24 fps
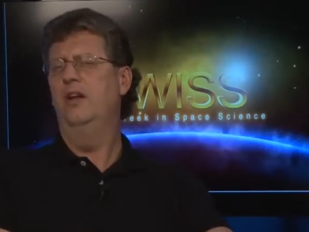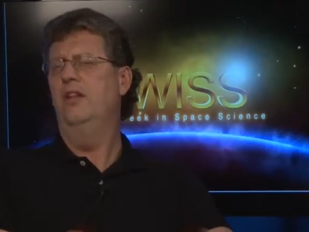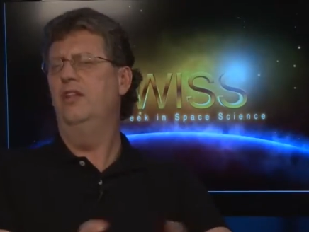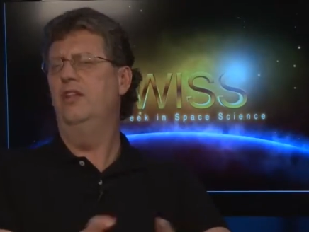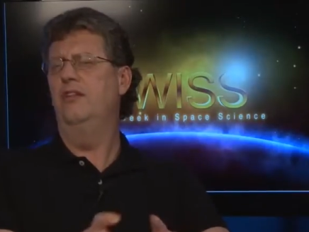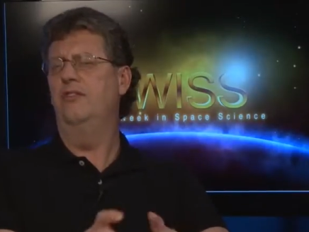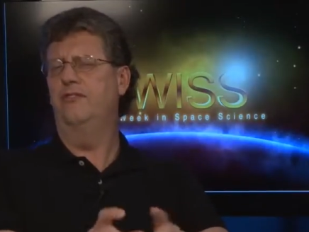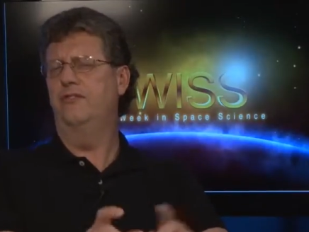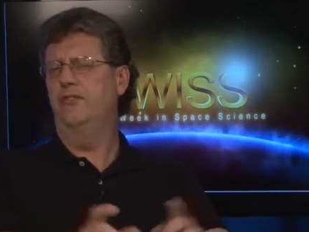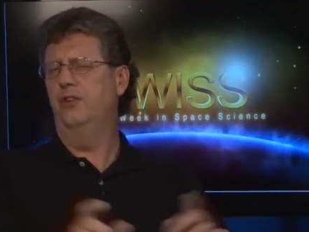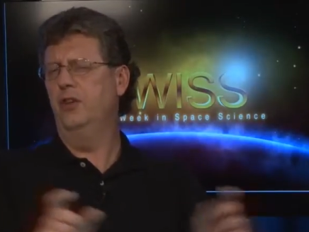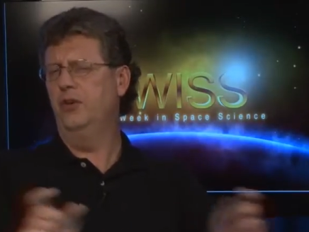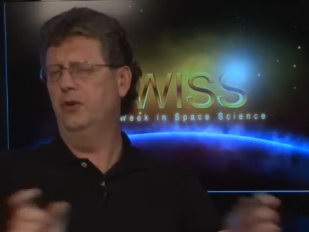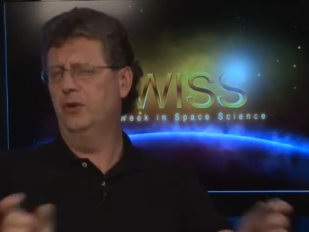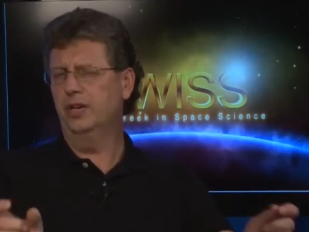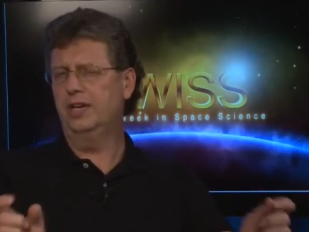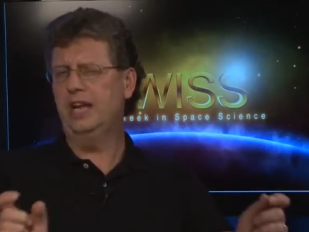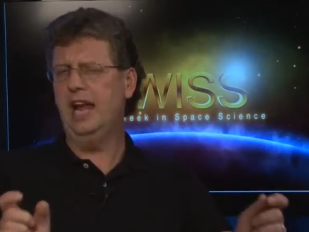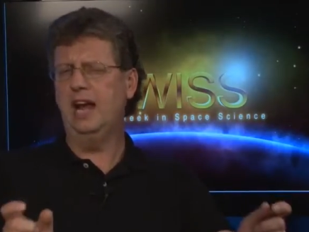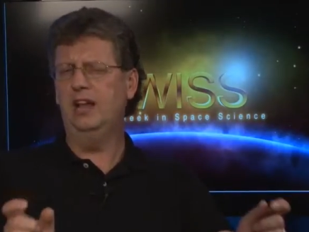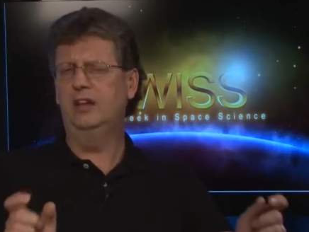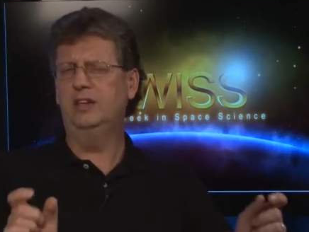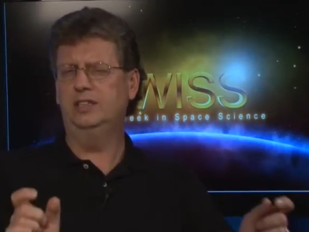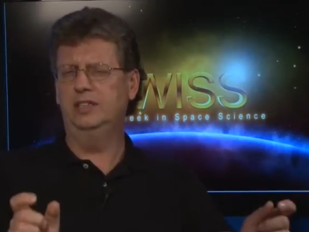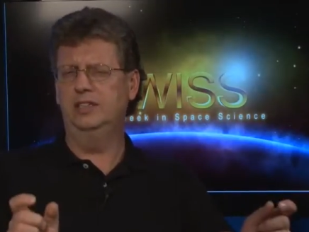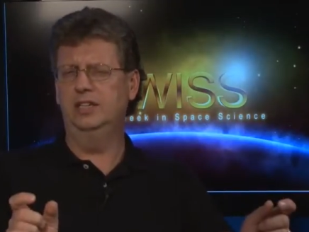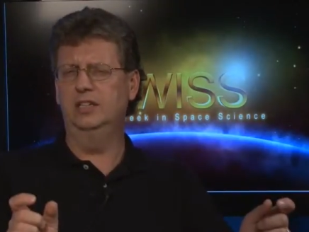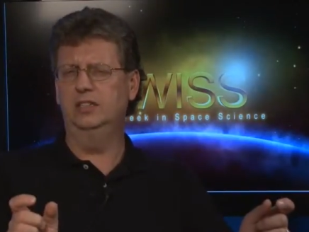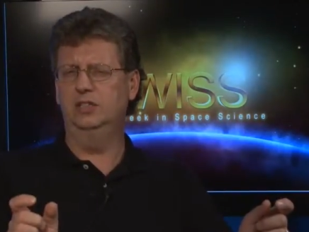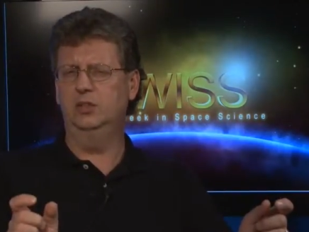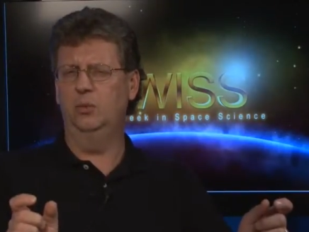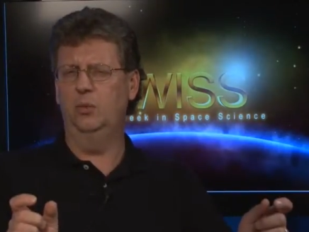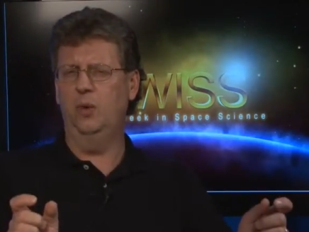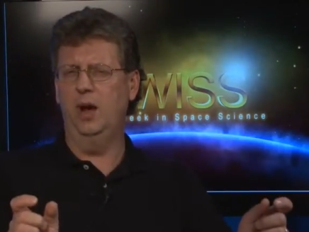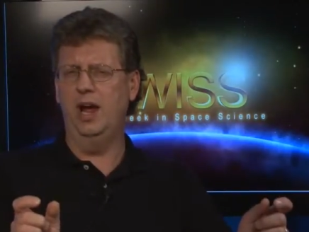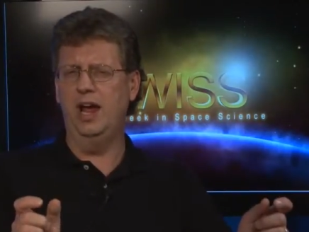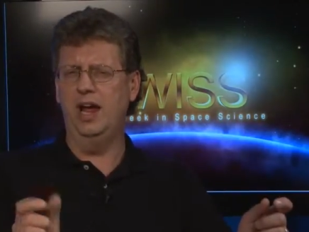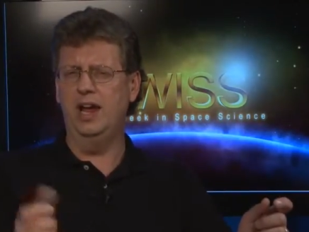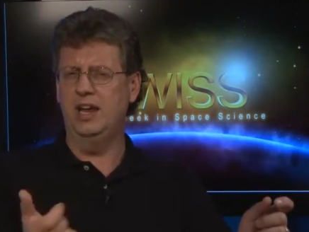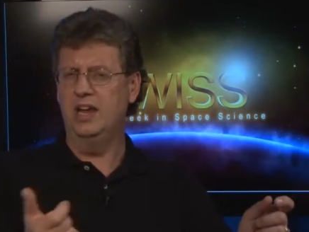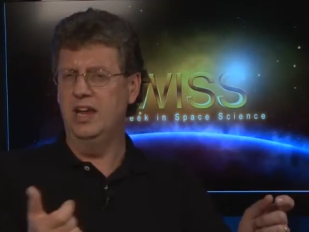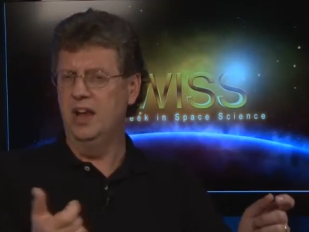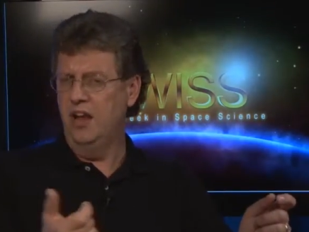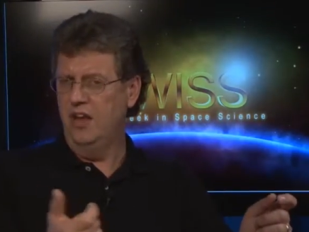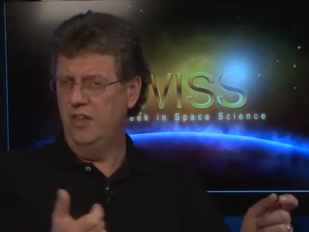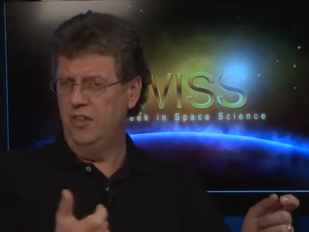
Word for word: The further a galaxy is away,